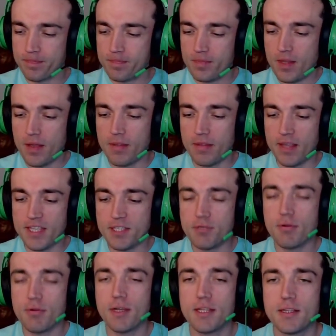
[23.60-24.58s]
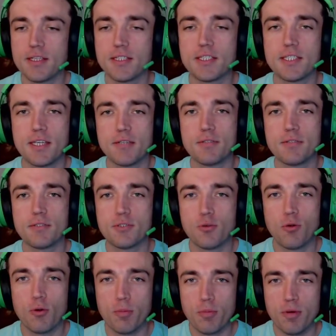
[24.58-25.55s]
That's right, the Skittles
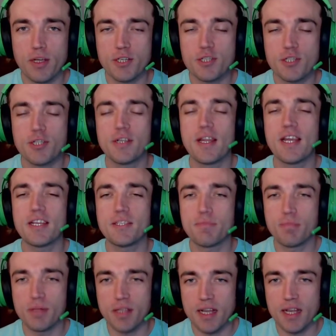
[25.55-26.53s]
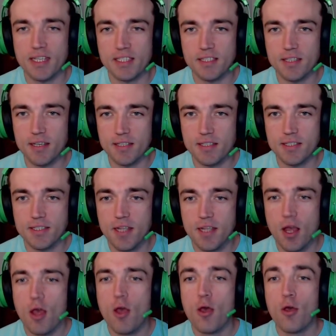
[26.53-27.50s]
Corporation has blessed us
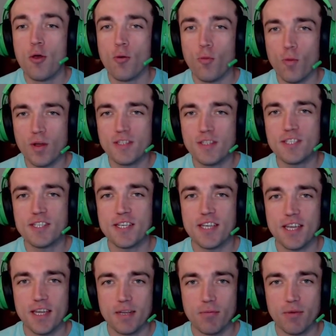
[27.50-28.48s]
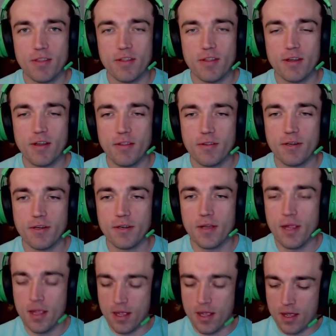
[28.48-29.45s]
once again with another
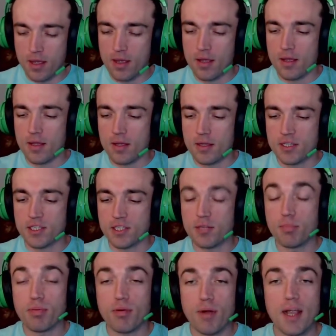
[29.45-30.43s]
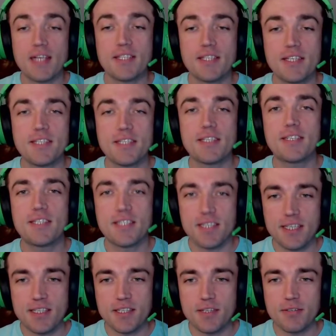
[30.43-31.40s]
surprising
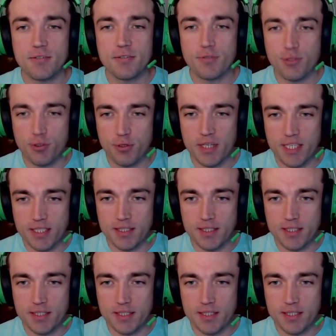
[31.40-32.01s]
seasonal treat.